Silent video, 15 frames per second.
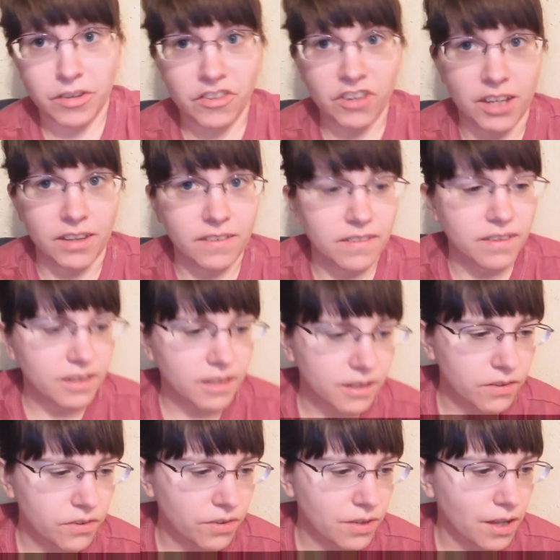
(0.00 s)
jeez.
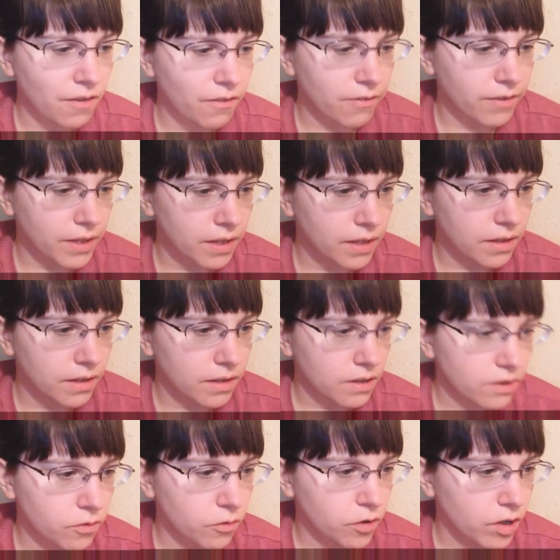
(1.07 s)
This stuff
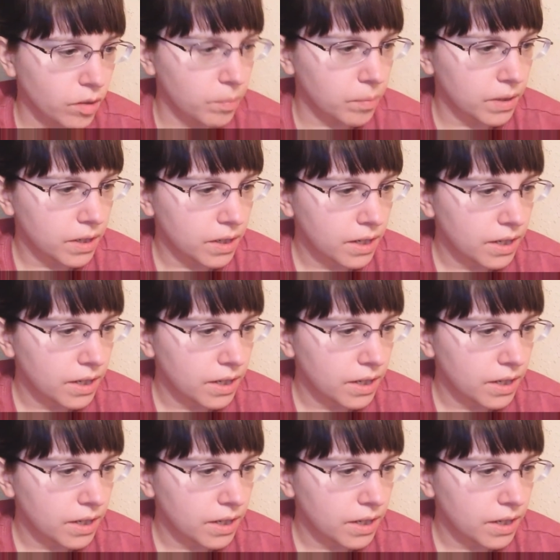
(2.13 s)
is from